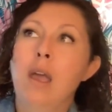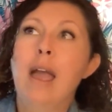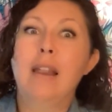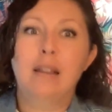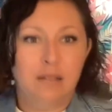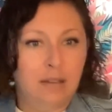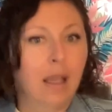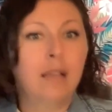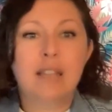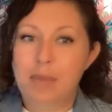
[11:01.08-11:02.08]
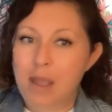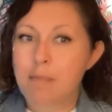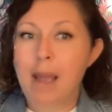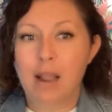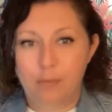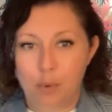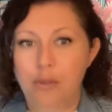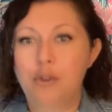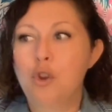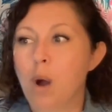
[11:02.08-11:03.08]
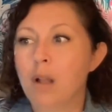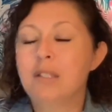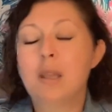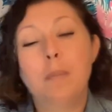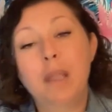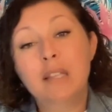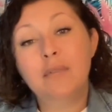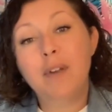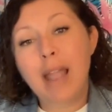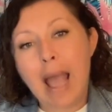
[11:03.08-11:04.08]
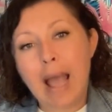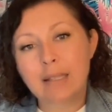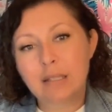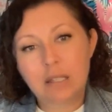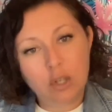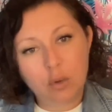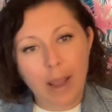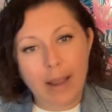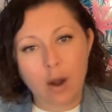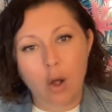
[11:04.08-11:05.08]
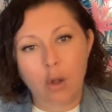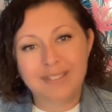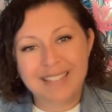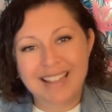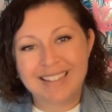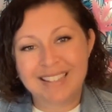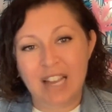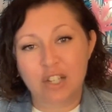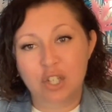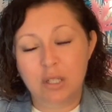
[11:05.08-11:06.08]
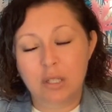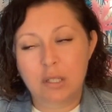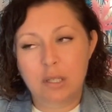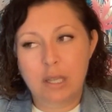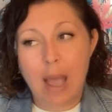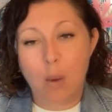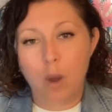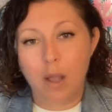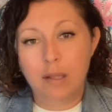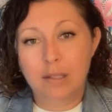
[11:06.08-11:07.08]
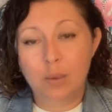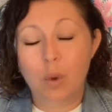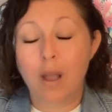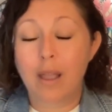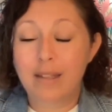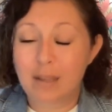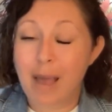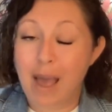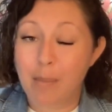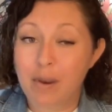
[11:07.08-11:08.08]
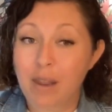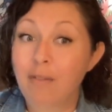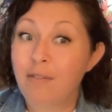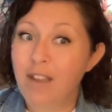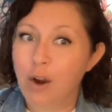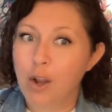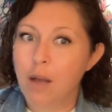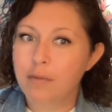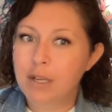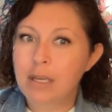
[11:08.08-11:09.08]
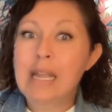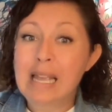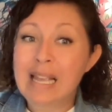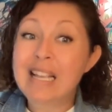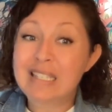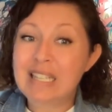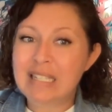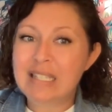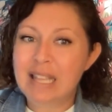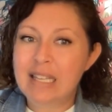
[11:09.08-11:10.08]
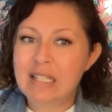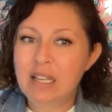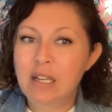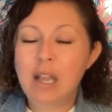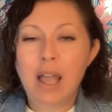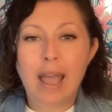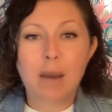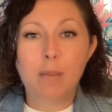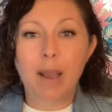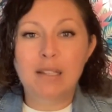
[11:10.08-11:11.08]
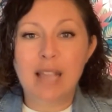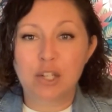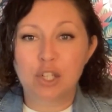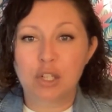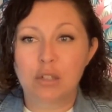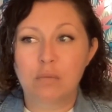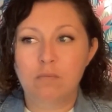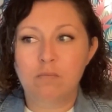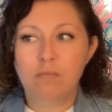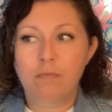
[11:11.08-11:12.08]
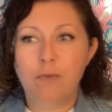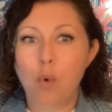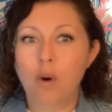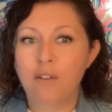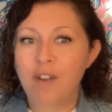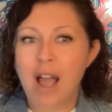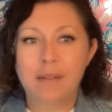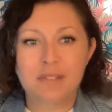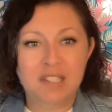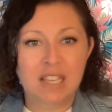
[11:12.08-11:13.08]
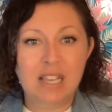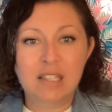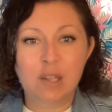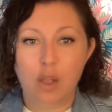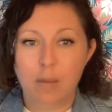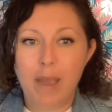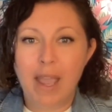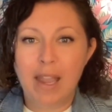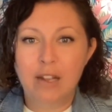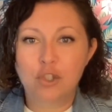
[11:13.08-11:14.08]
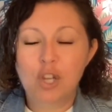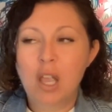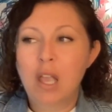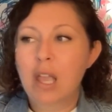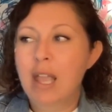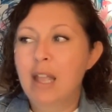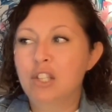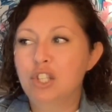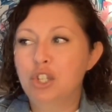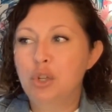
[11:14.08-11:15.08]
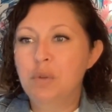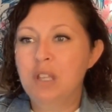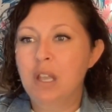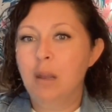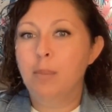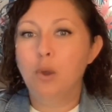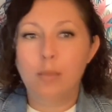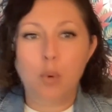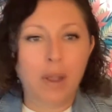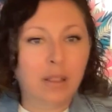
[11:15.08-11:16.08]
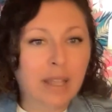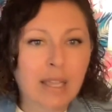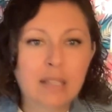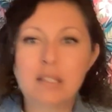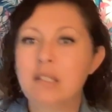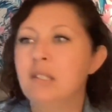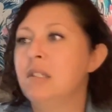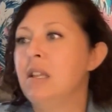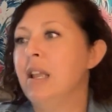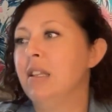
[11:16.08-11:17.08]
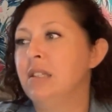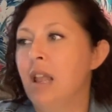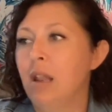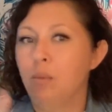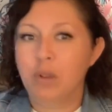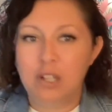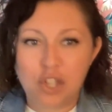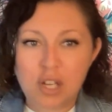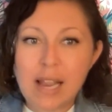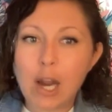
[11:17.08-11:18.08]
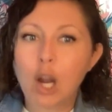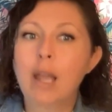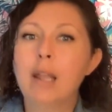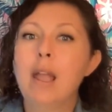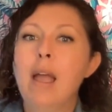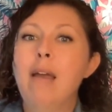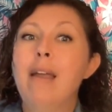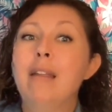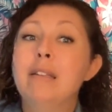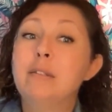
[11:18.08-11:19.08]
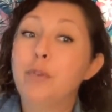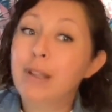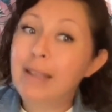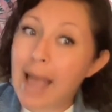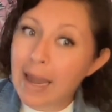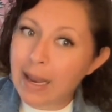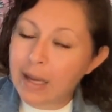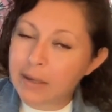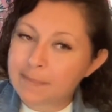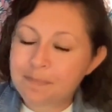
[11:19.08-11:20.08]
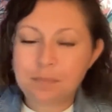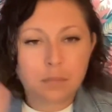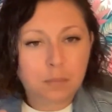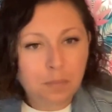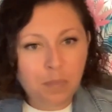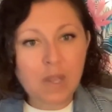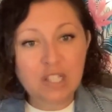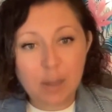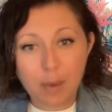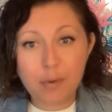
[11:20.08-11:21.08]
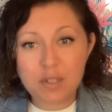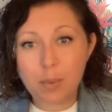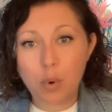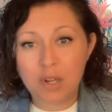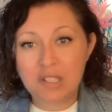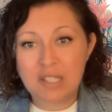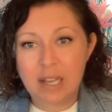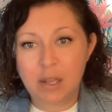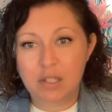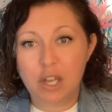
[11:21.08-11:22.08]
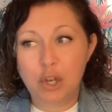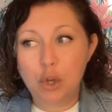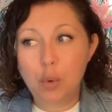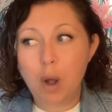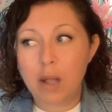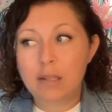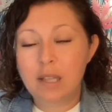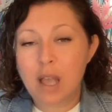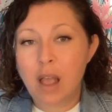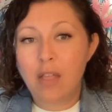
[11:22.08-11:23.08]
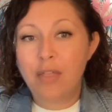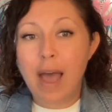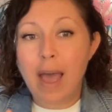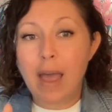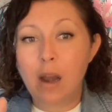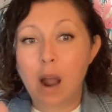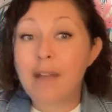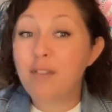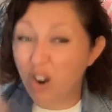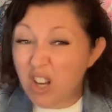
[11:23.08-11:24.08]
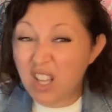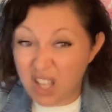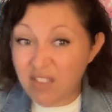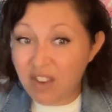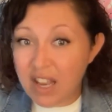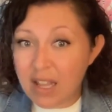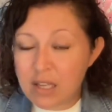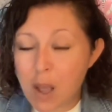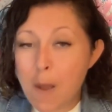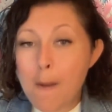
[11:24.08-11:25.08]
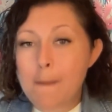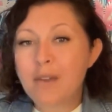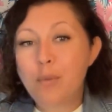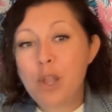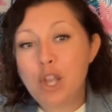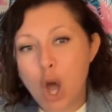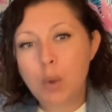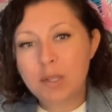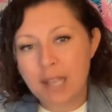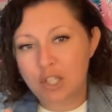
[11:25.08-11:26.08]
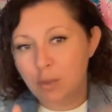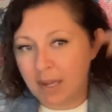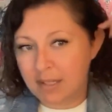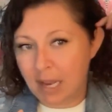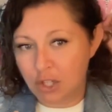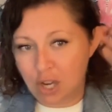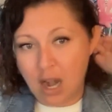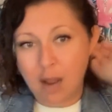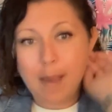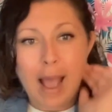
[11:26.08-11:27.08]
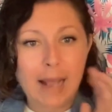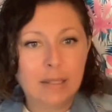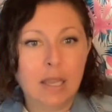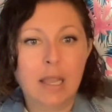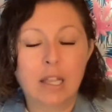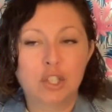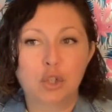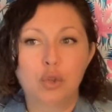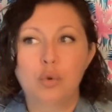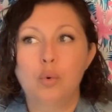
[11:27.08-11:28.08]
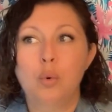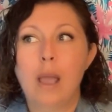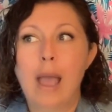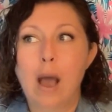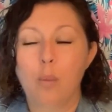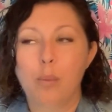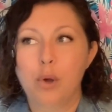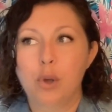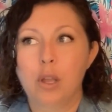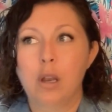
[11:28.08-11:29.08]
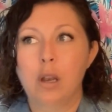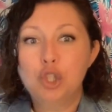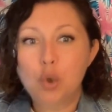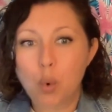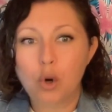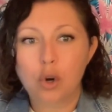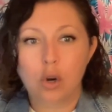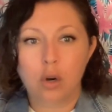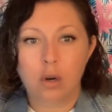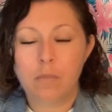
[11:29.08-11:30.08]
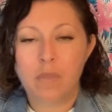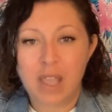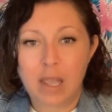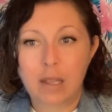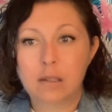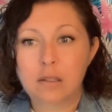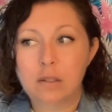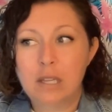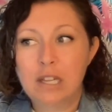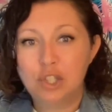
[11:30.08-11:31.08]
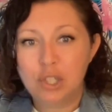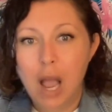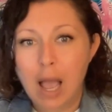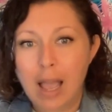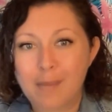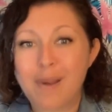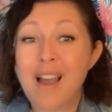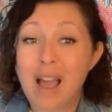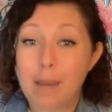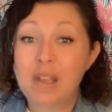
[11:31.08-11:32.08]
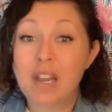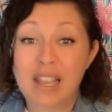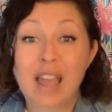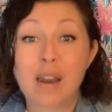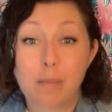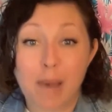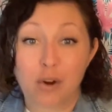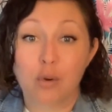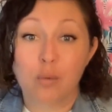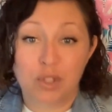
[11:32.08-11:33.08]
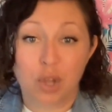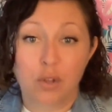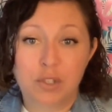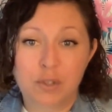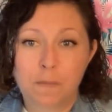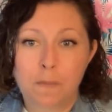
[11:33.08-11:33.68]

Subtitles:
And it's the same thing, back and forth, nuance. Because if I asked it to write all 10 sections at once, what ends up happening very often is it gets lazy. And by section 4, 5, 6 on the page, it's using bullet point lists, it's getting really generic, and it's forgetting some of those important details and nuance that I've already given it. But if we go section by section and I'm asking it to output shorter things each time, I'm going to get better results.